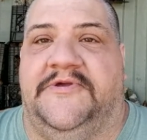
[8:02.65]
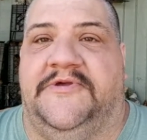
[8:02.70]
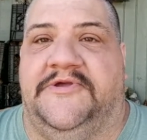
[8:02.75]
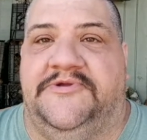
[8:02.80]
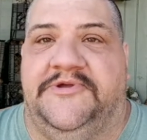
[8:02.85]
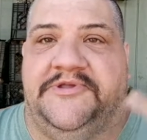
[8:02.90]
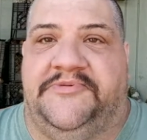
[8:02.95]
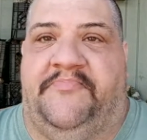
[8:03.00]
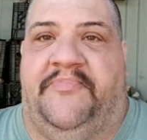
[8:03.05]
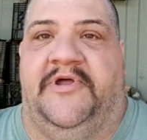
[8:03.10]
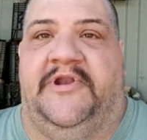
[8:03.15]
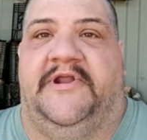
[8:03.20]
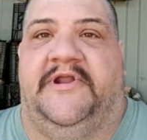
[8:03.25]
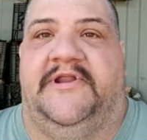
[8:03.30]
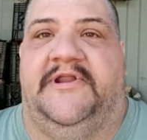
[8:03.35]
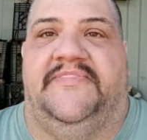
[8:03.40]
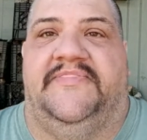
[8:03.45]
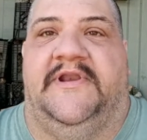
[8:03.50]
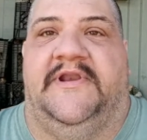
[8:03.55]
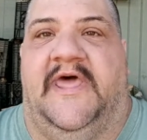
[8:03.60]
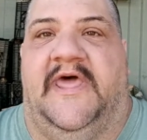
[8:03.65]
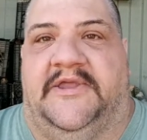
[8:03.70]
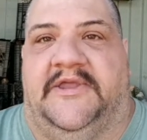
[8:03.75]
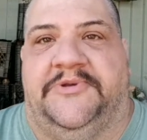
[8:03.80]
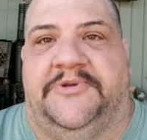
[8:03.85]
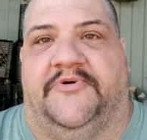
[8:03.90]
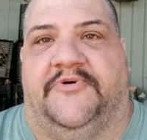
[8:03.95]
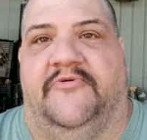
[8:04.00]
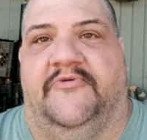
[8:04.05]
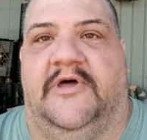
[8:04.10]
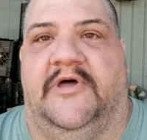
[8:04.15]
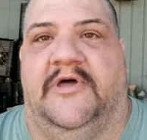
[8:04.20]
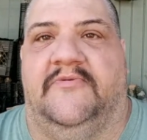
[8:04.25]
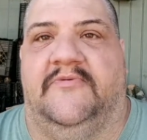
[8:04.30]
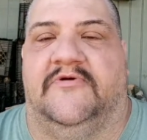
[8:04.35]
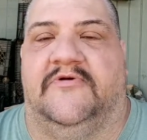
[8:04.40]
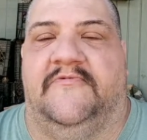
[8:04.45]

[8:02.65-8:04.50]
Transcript: you just put it in the next room over.